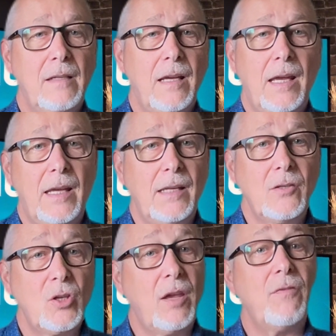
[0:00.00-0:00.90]

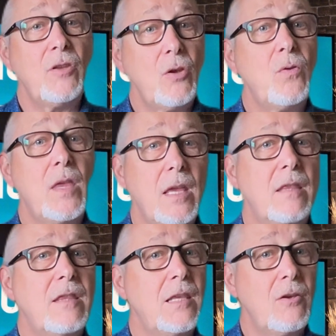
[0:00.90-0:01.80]
and given you the
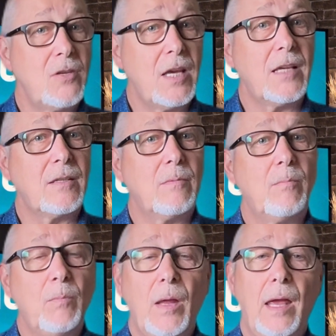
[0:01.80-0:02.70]
enthusiasm
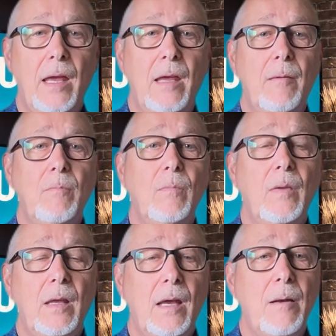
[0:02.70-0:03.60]
and
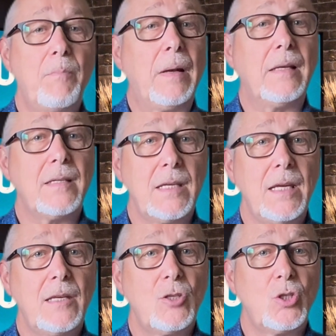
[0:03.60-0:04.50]

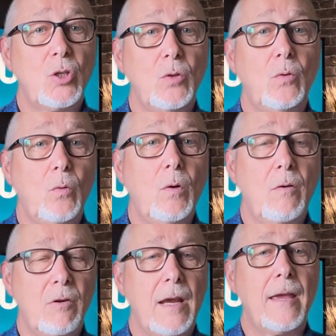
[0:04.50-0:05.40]
ability to
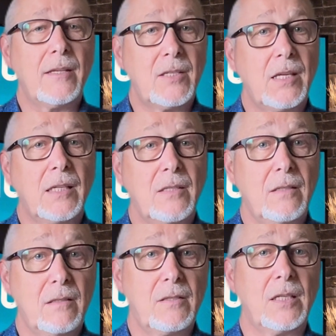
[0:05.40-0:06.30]
create a
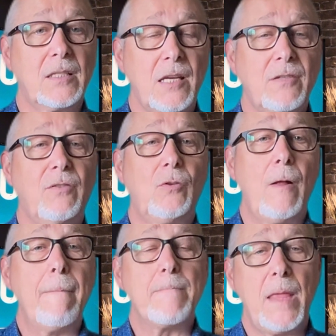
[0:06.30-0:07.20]
successful
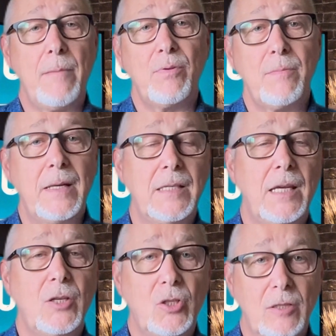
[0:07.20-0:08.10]

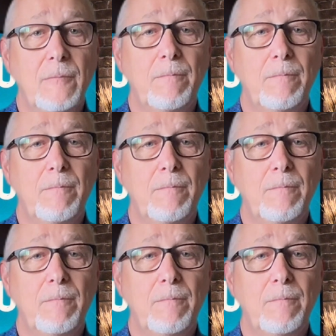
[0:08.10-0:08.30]
implementation.